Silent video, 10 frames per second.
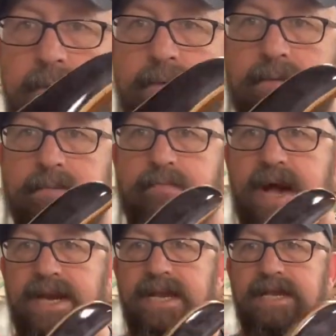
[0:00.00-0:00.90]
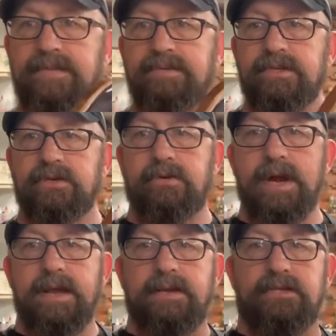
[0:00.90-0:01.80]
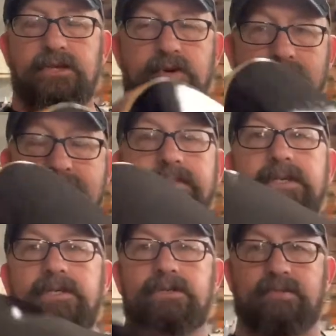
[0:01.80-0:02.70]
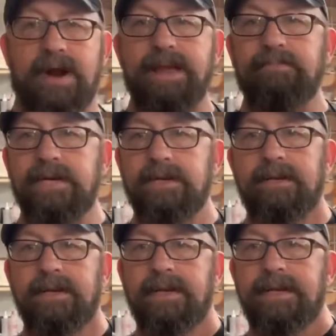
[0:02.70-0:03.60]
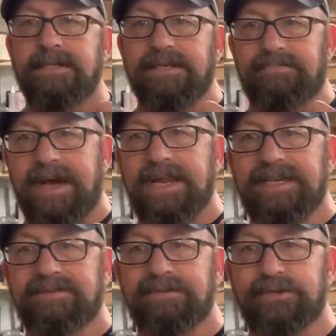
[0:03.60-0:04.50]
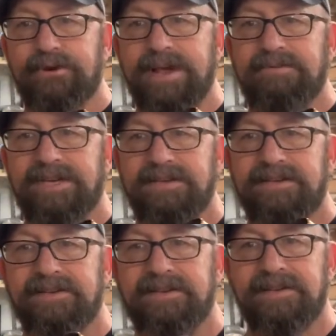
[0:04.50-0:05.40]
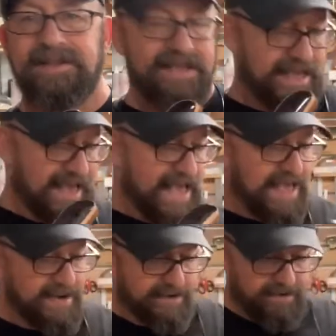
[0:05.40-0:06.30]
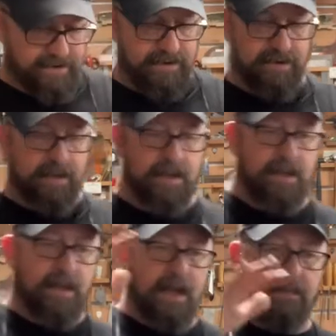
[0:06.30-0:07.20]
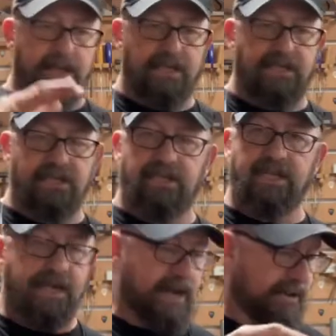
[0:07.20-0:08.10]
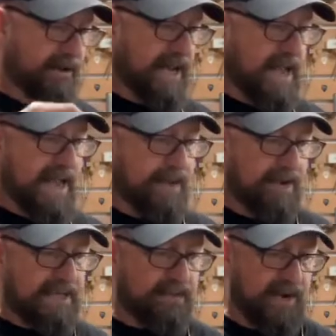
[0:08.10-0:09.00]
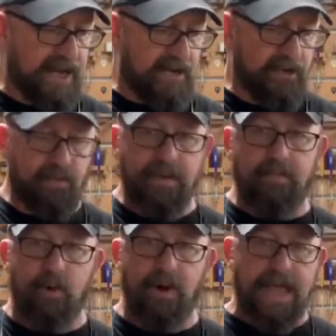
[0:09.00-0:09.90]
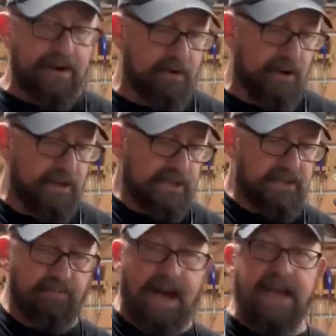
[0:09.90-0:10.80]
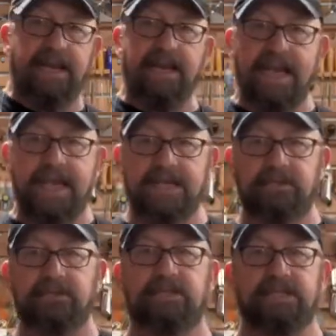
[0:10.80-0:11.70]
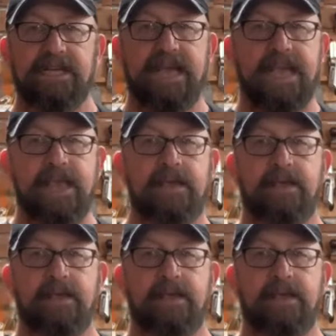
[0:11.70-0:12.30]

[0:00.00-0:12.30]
The binding has been scraped. The binding has been scraped. And I'm gonna let this sit another day. I might spray a little bit more lacquer along this binding edge today.